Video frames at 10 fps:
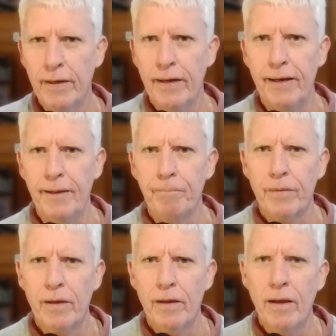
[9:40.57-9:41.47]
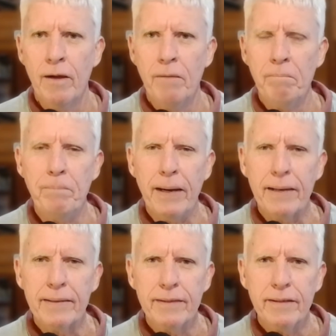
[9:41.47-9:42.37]

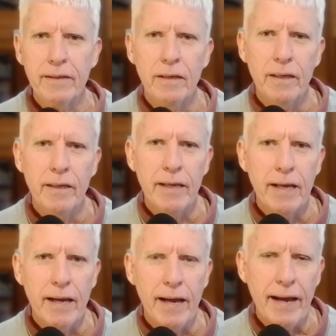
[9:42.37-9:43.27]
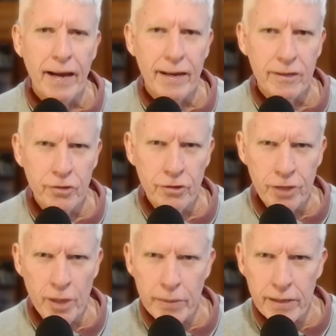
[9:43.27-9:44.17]
But at a certain
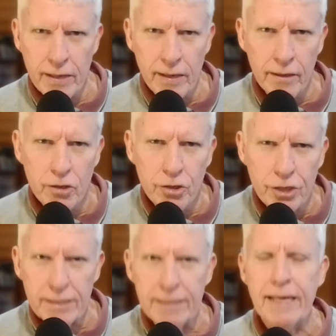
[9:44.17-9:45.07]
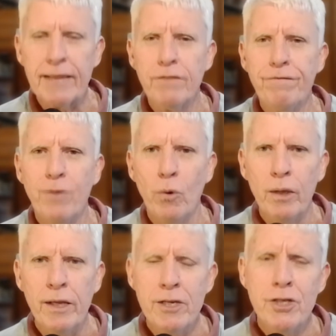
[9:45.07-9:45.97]
time of the year, you just get the
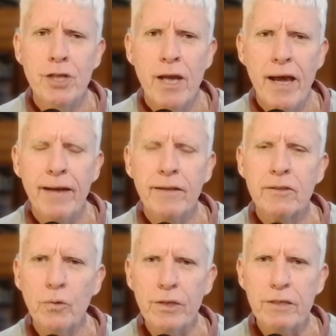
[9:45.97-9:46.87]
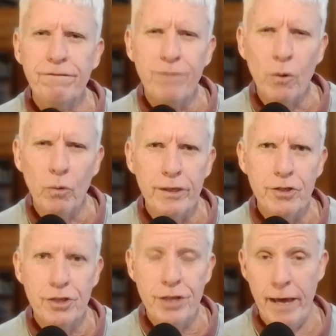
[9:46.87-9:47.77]
foliage, and it's all this
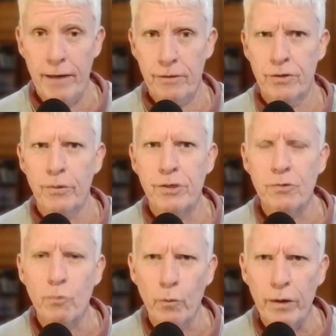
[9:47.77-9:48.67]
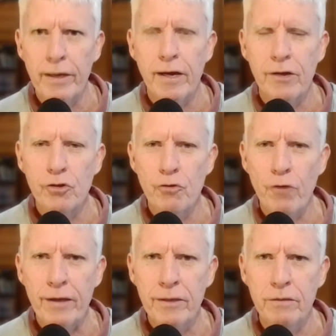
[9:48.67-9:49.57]
foliage texture which is really
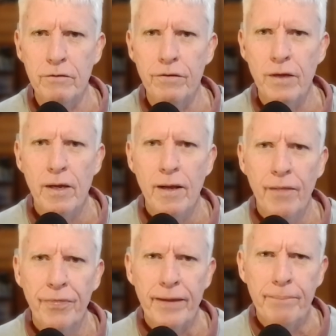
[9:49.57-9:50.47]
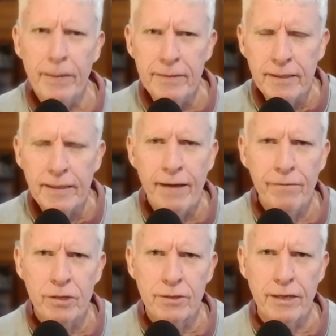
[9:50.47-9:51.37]
attractive. They basically
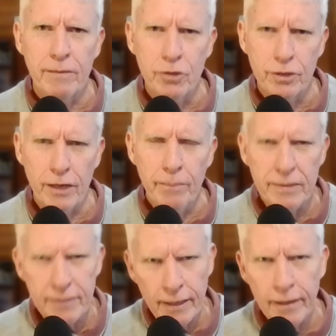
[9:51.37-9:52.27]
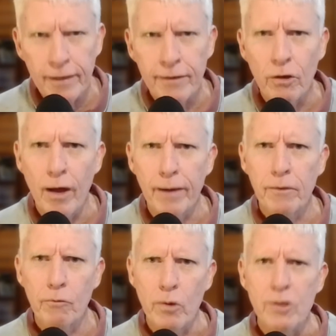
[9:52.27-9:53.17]
have the same shape, a succulent-like
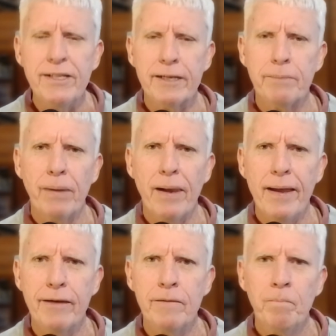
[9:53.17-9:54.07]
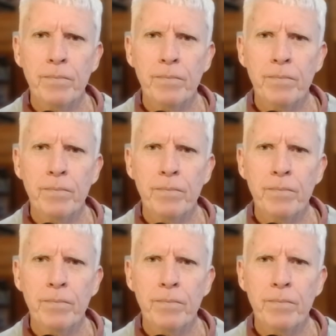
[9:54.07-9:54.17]
rosette plant.